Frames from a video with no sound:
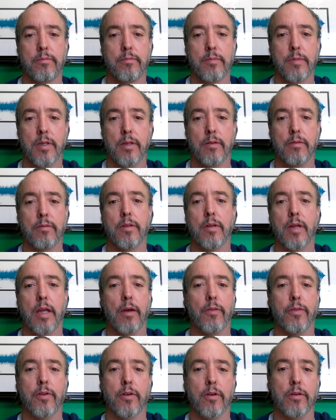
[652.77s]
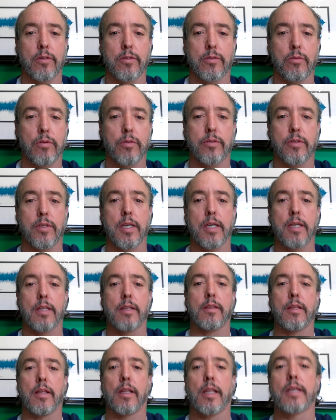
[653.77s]
You know, the healthier our soils get
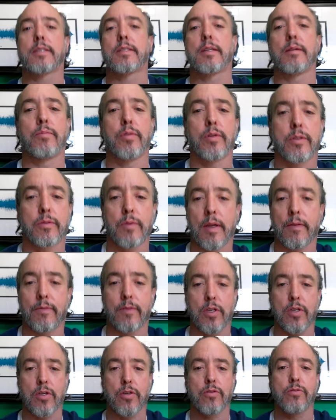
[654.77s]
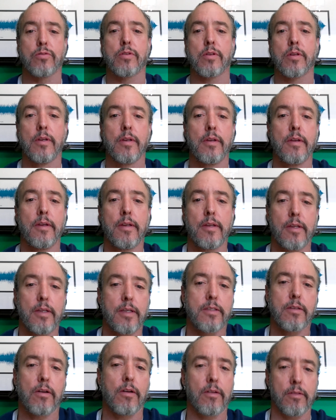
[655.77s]
and the less inputs we have to use.
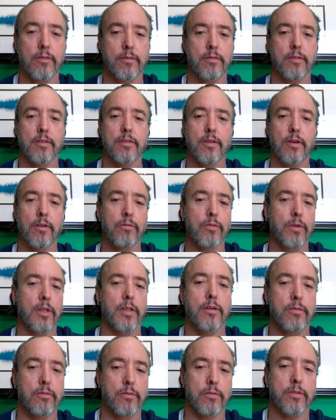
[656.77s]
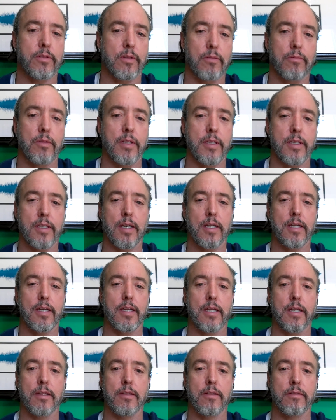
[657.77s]
It's all really cool. It's all really tied
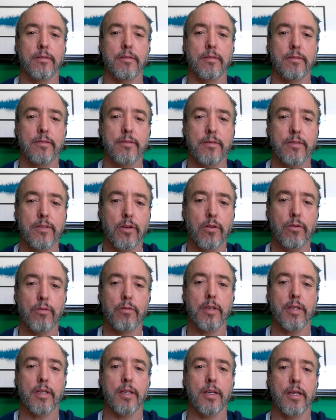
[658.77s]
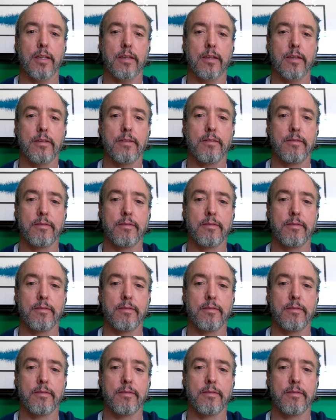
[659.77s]
together, totally connected.